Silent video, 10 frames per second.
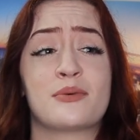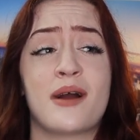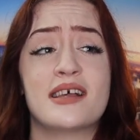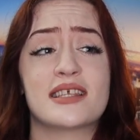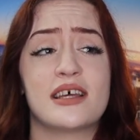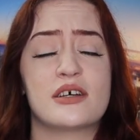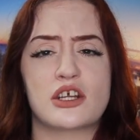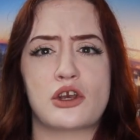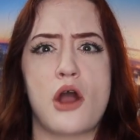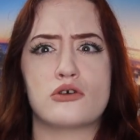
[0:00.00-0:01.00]
the price and I was
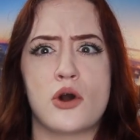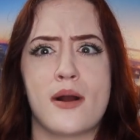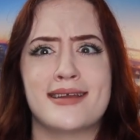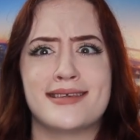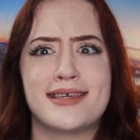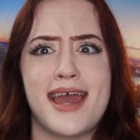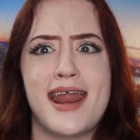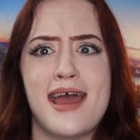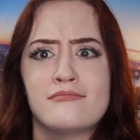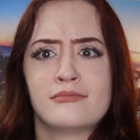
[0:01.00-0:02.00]
like no Tori get it